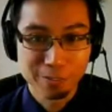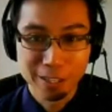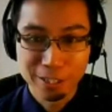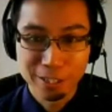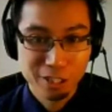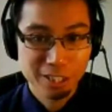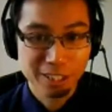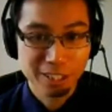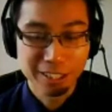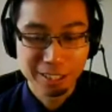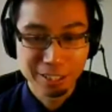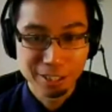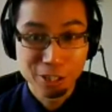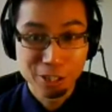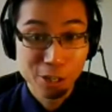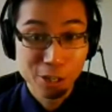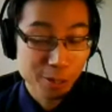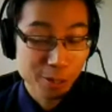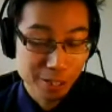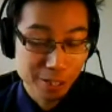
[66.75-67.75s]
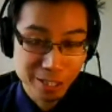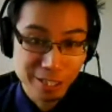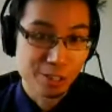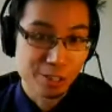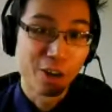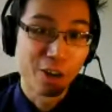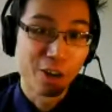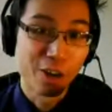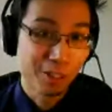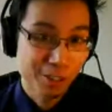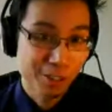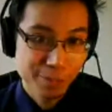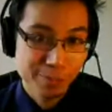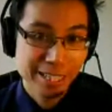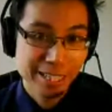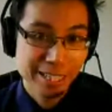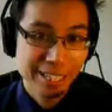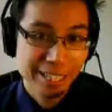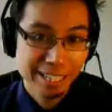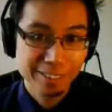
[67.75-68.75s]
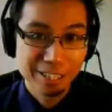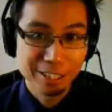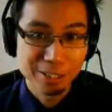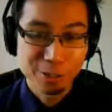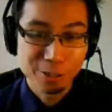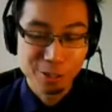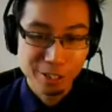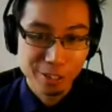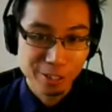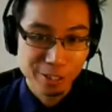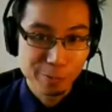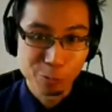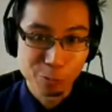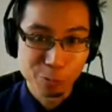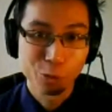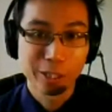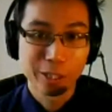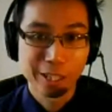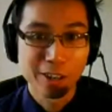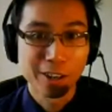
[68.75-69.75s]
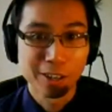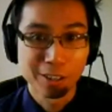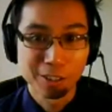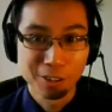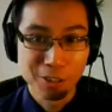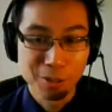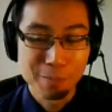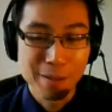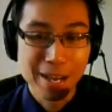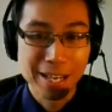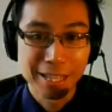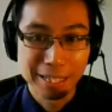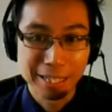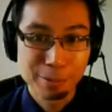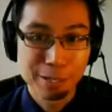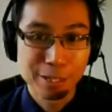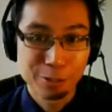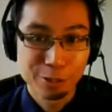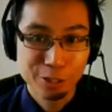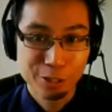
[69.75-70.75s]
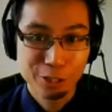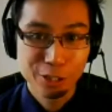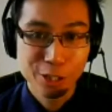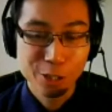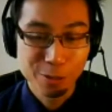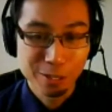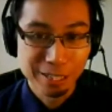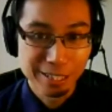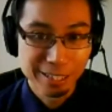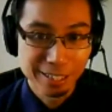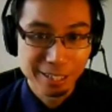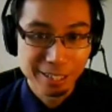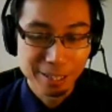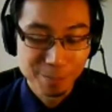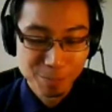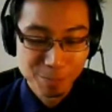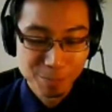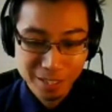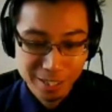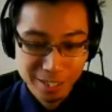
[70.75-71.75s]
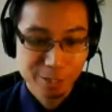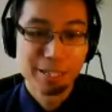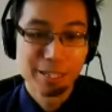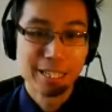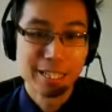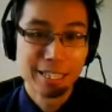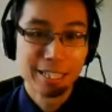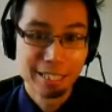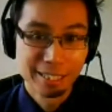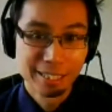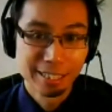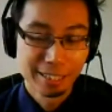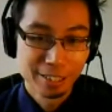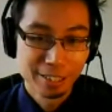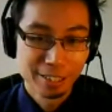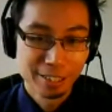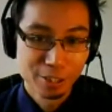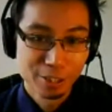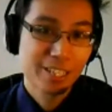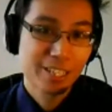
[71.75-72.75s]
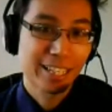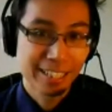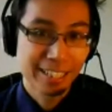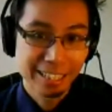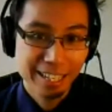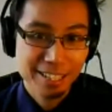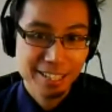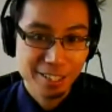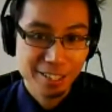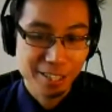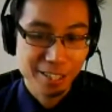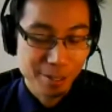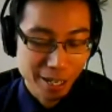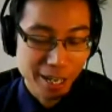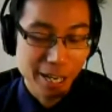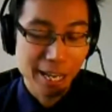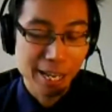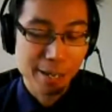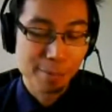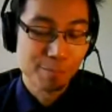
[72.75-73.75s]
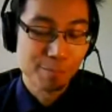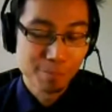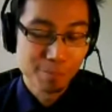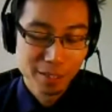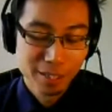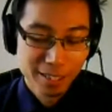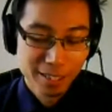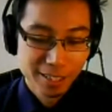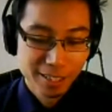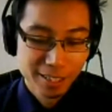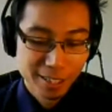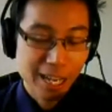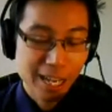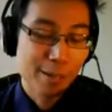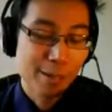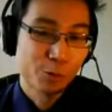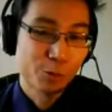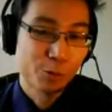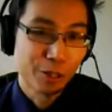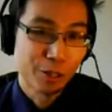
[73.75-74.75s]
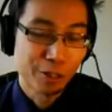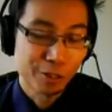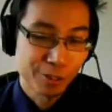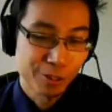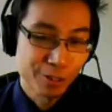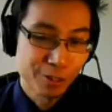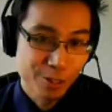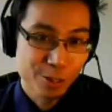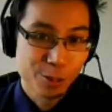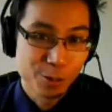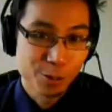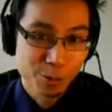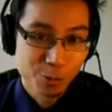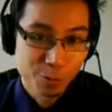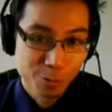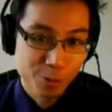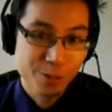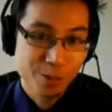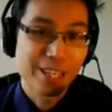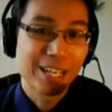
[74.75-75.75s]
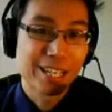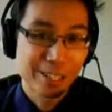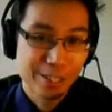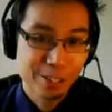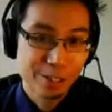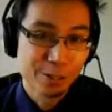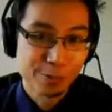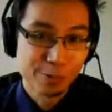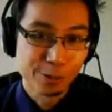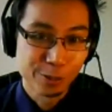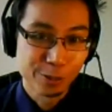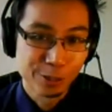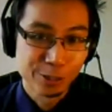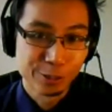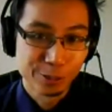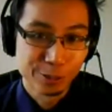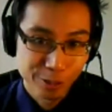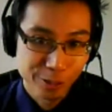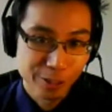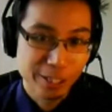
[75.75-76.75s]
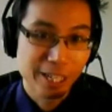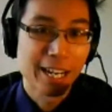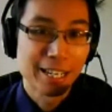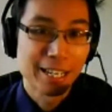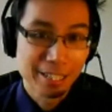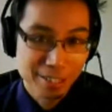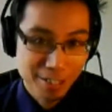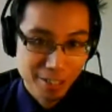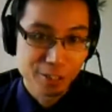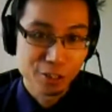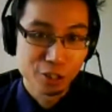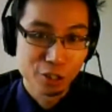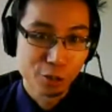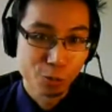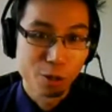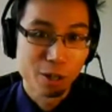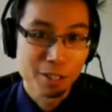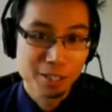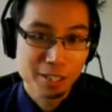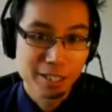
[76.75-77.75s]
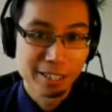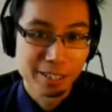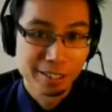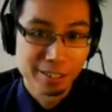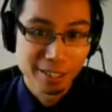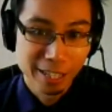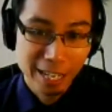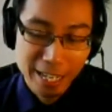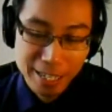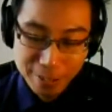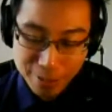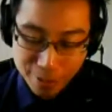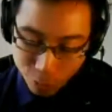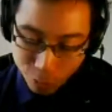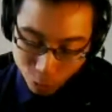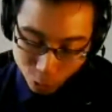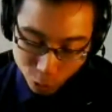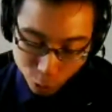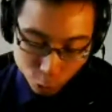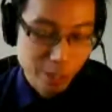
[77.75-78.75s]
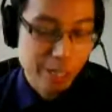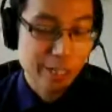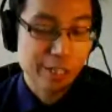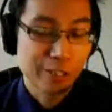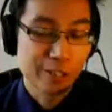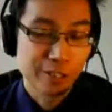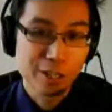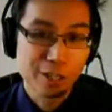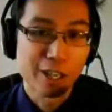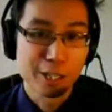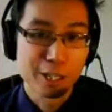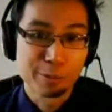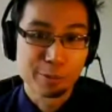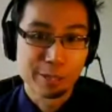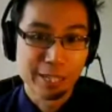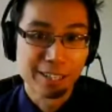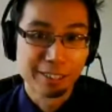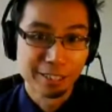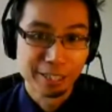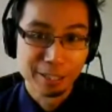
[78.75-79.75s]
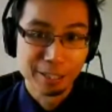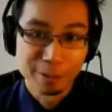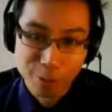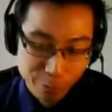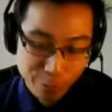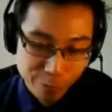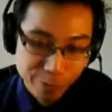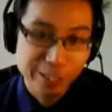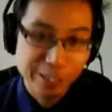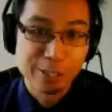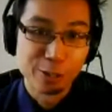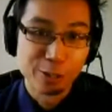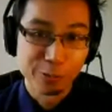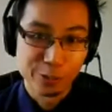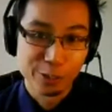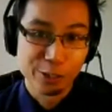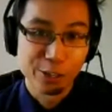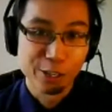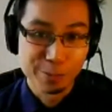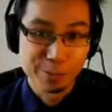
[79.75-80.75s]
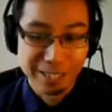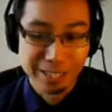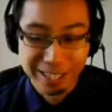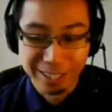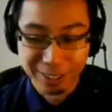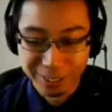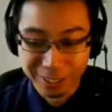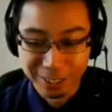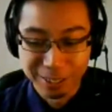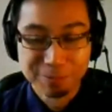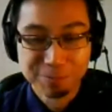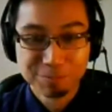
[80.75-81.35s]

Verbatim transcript: I just let you know it, it's an honor to be here. I know that you've been working hard on the Manly Pinterest Show, and uh, to be uh, your second guest, I, I am I am truly honored. So so thank you for your, your kindness and generosity and, and gracious hospitality. You're very known for your hospitality.